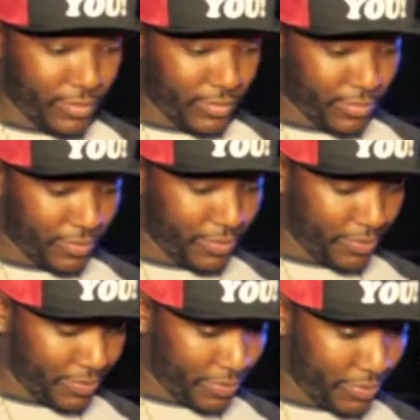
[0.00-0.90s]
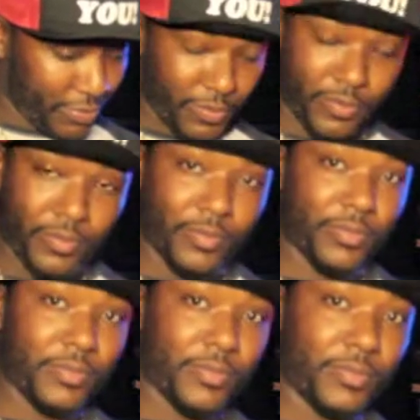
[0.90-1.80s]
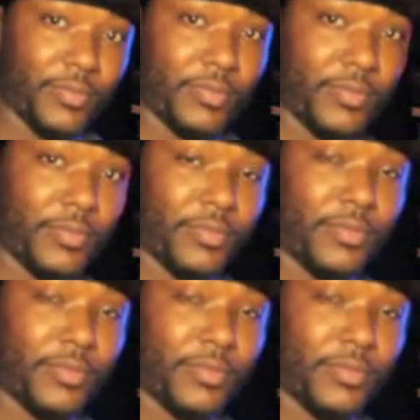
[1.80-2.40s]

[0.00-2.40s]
The person shown says nothing.